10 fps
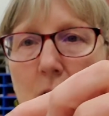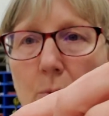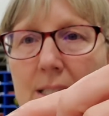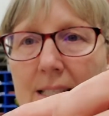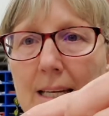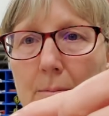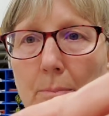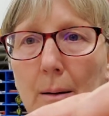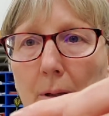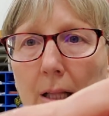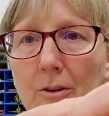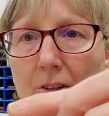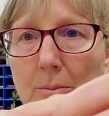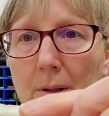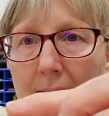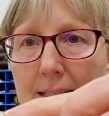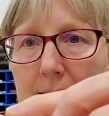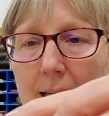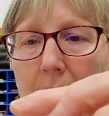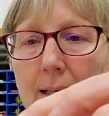would see it bubble all over the
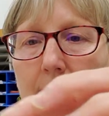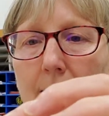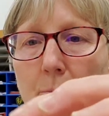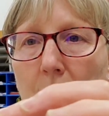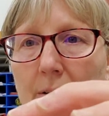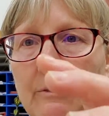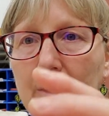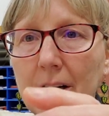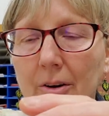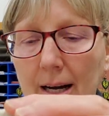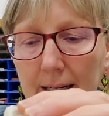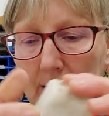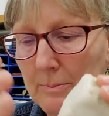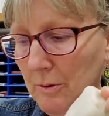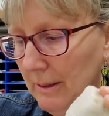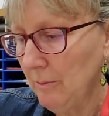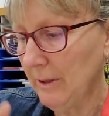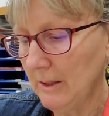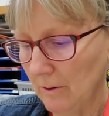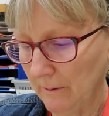place, like putting vinegar on it. It's
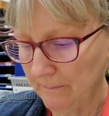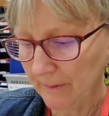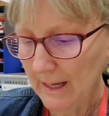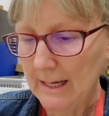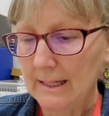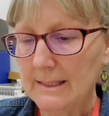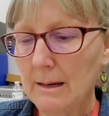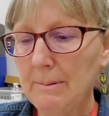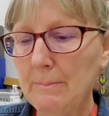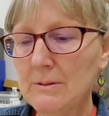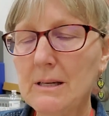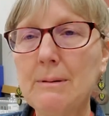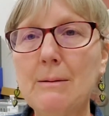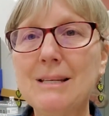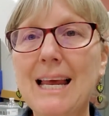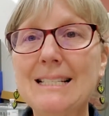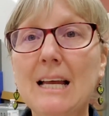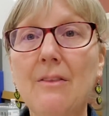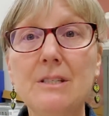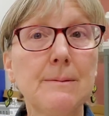pretty cool. Some people sometimes can't
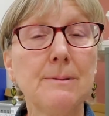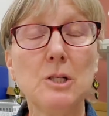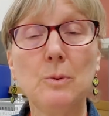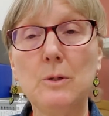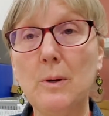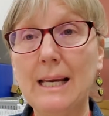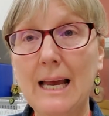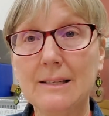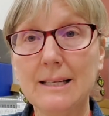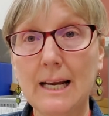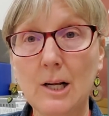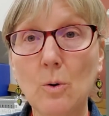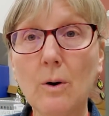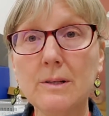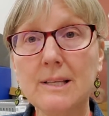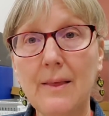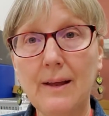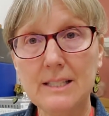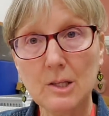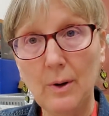tell the difference between calcite and quartz, and
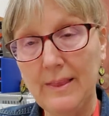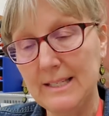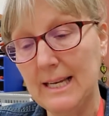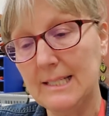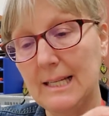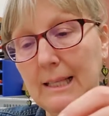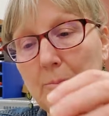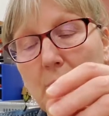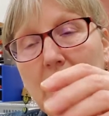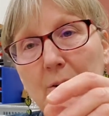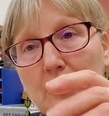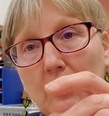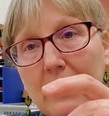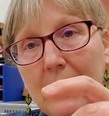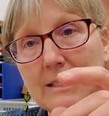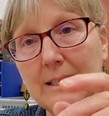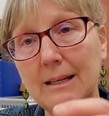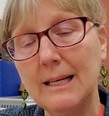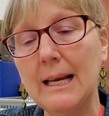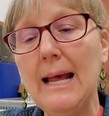that's the way they test it. They put hydrochloric acid
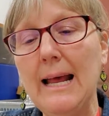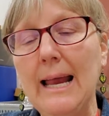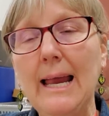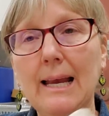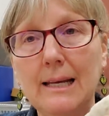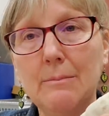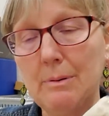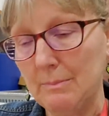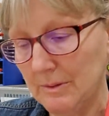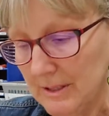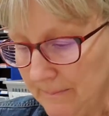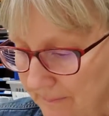on it, and it bubbles.